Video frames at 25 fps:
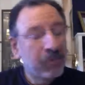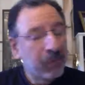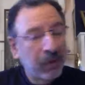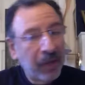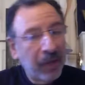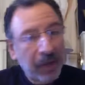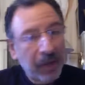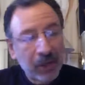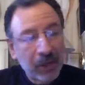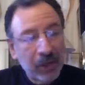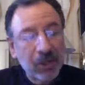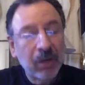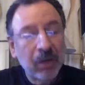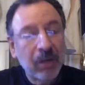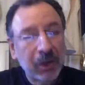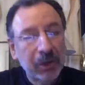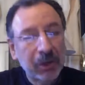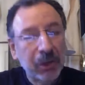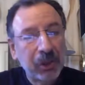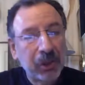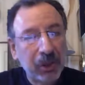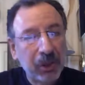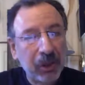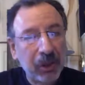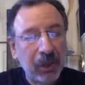Not so
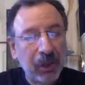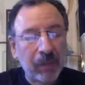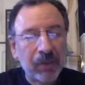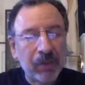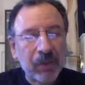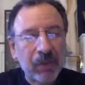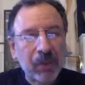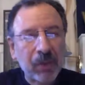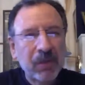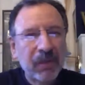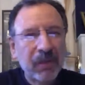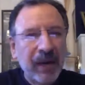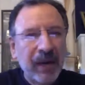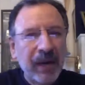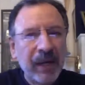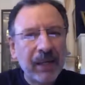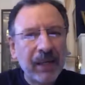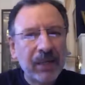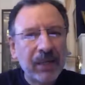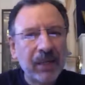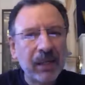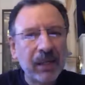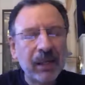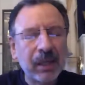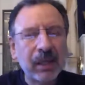much in Europe. So it's funny to
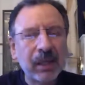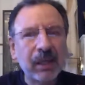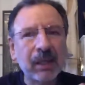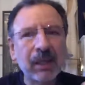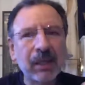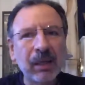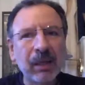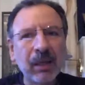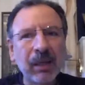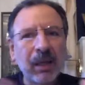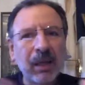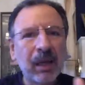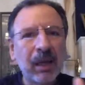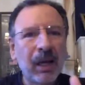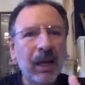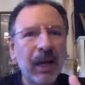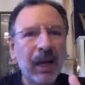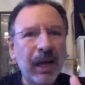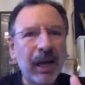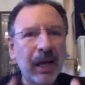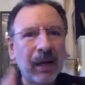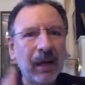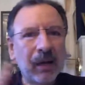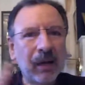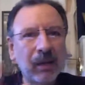see
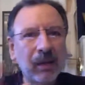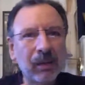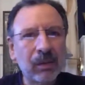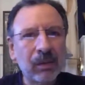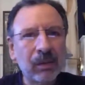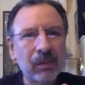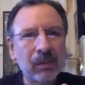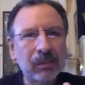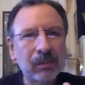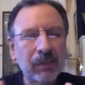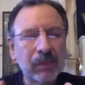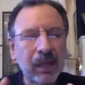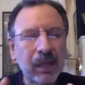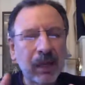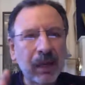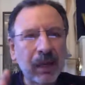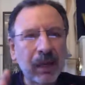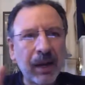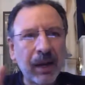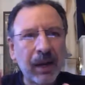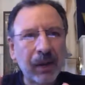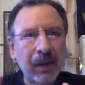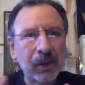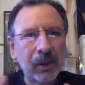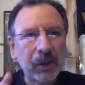how
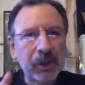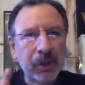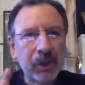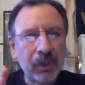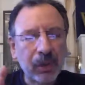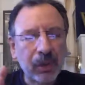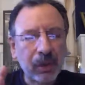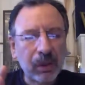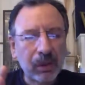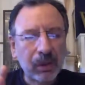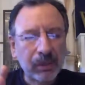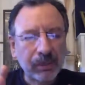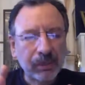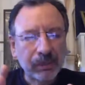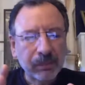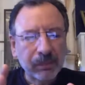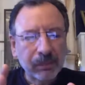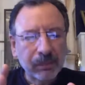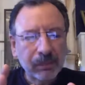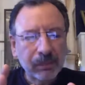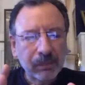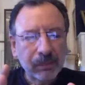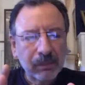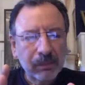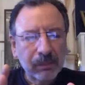cultural
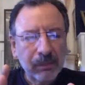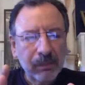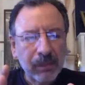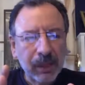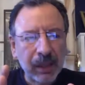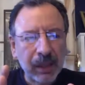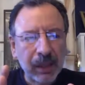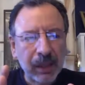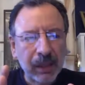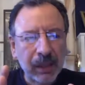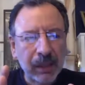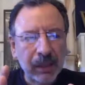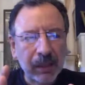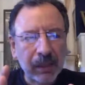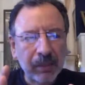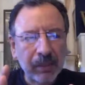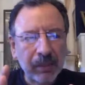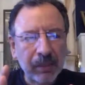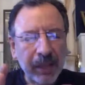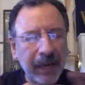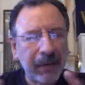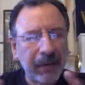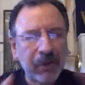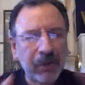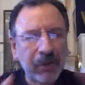
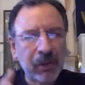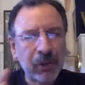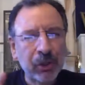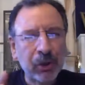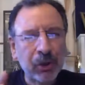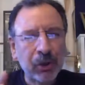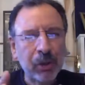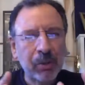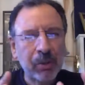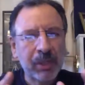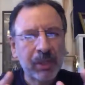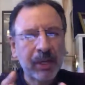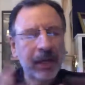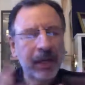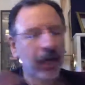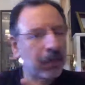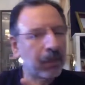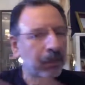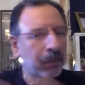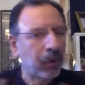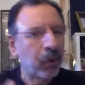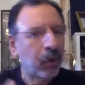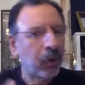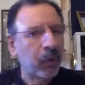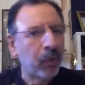behaviors and norms
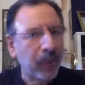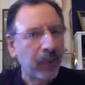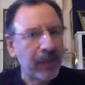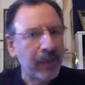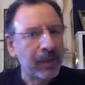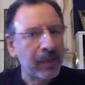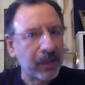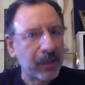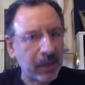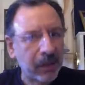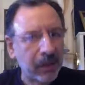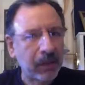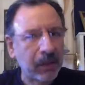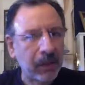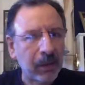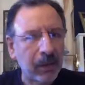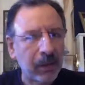cut both ways here.